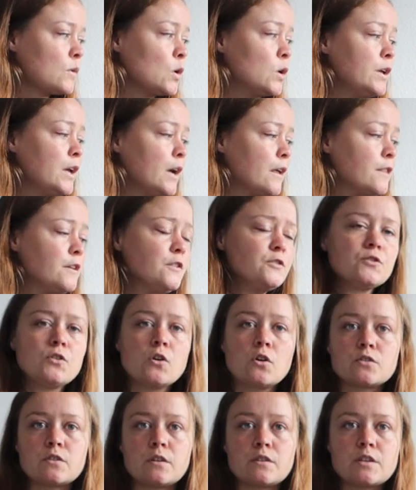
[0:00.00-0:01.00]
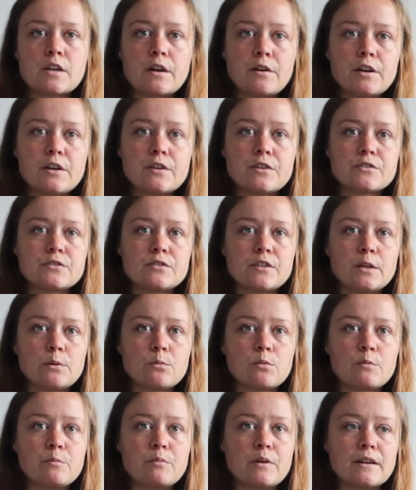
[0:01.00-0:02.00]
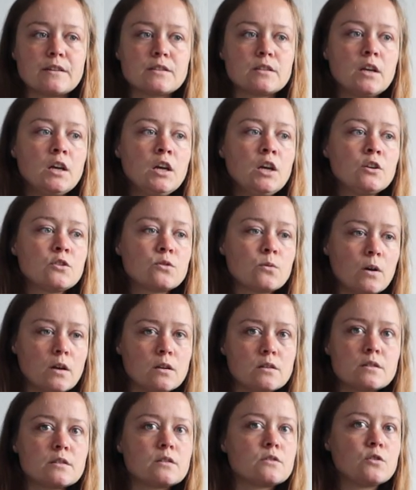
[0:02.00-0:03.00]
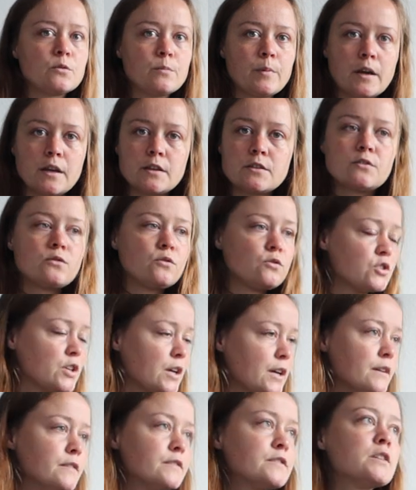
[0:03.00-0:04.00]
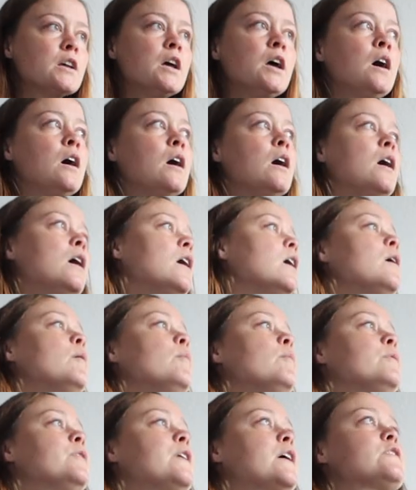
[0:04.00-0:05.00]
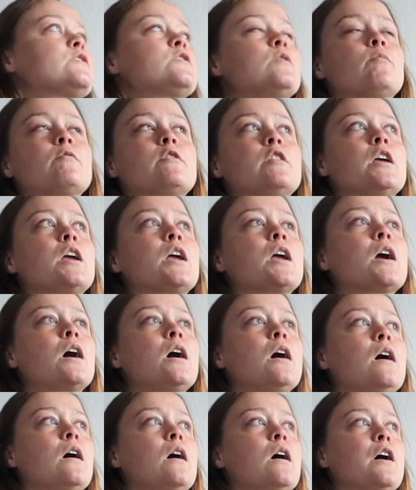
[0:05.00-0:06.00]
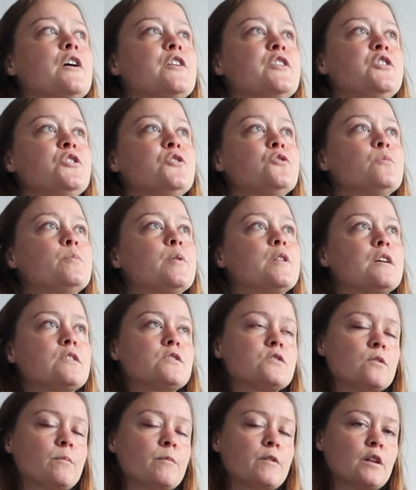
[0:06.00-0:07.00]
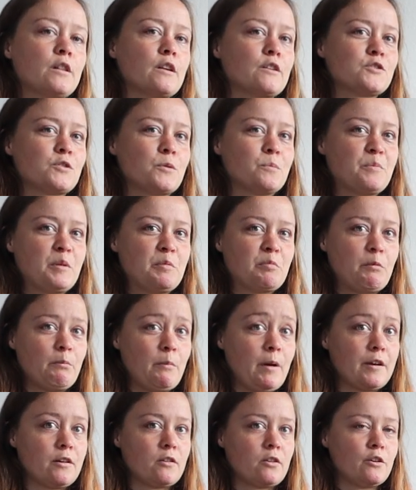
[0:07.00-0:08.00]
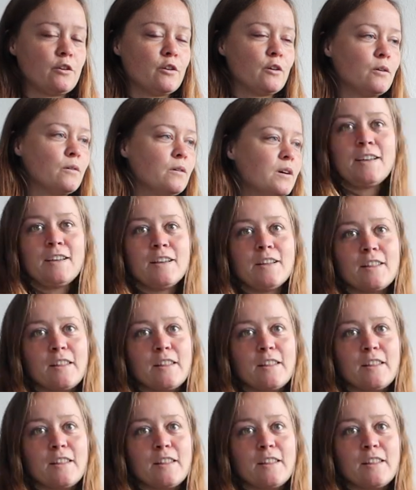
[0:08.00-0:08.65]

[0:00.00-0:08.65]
These dogs are terriers, they were bred to hunt, to bite, to chase. That's something I knew, but that's something that some people might not know.